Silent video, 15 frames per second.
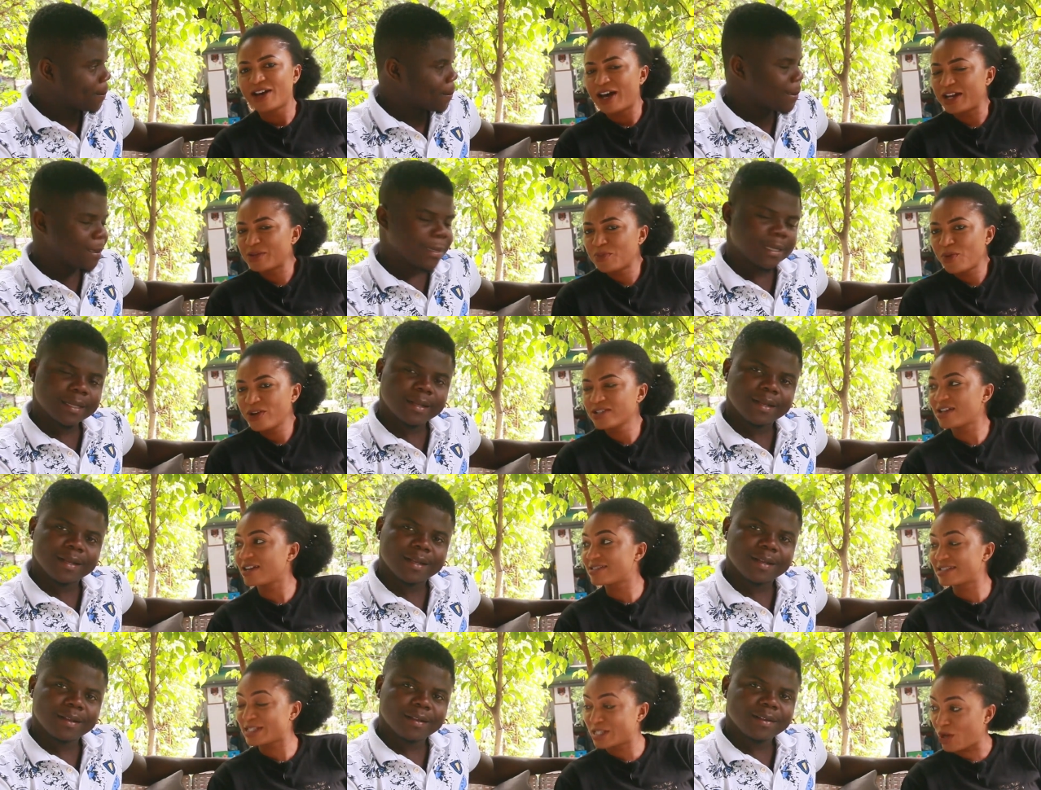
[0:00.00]
Speaker 1: At the point
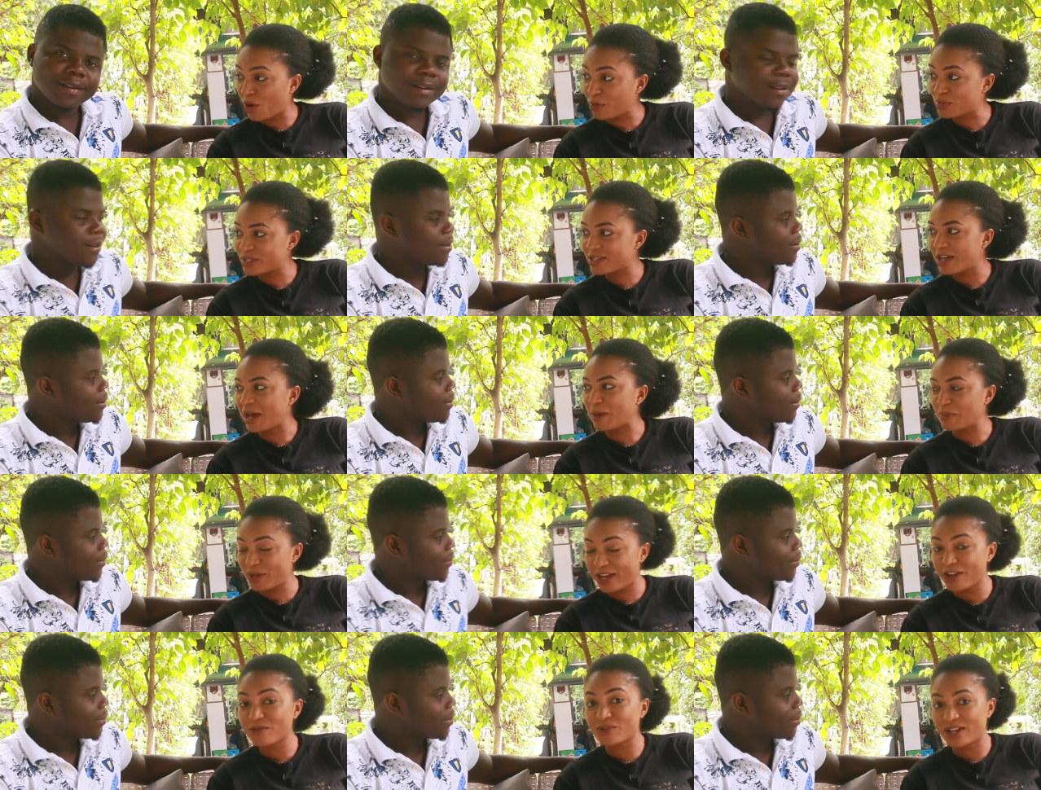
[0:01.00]
I stopped
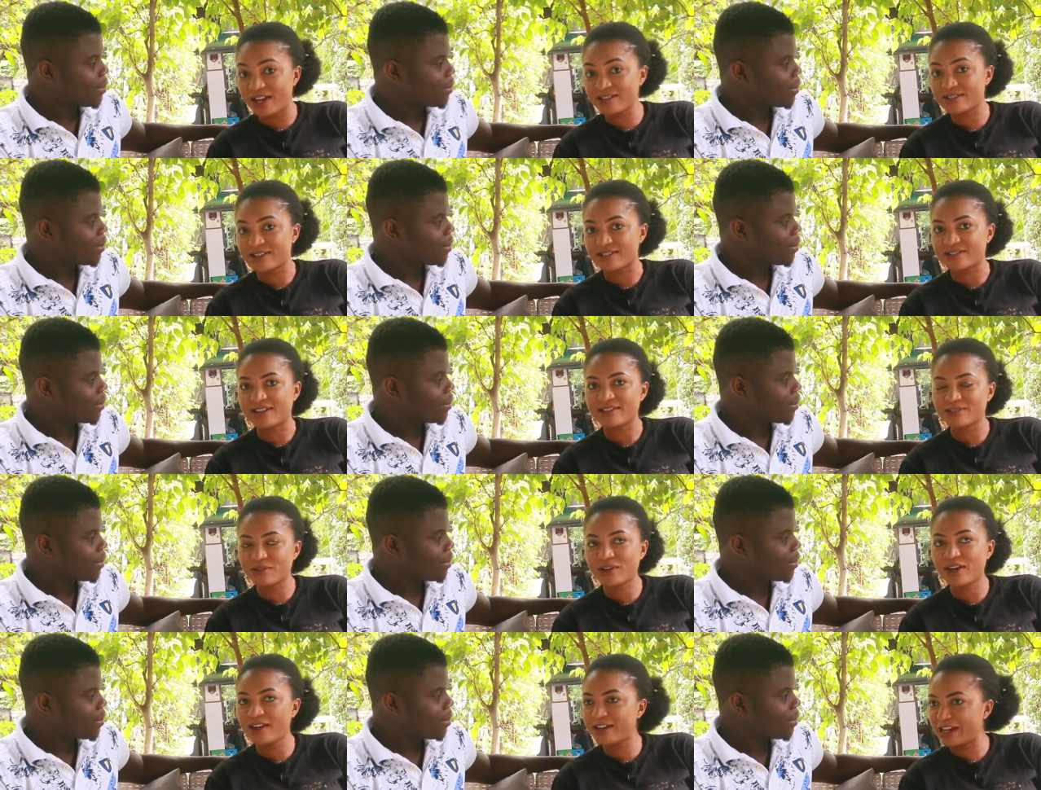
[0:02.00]
applying relaxers, I said,
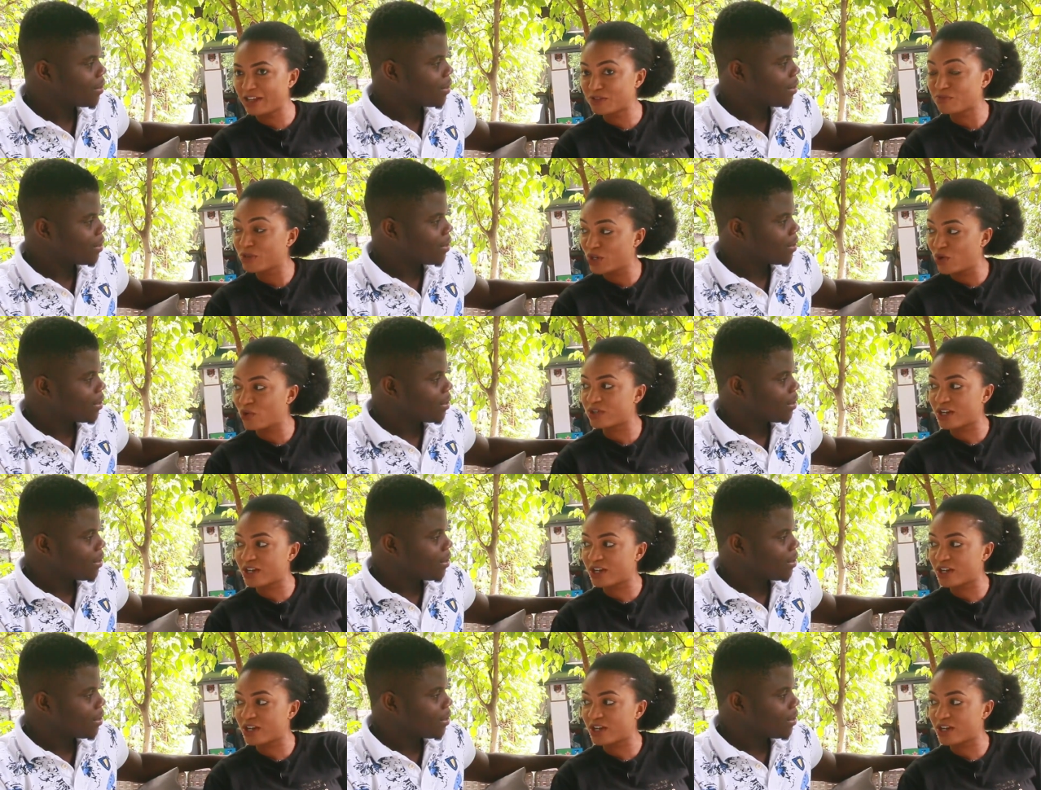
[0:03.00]
okay, let me go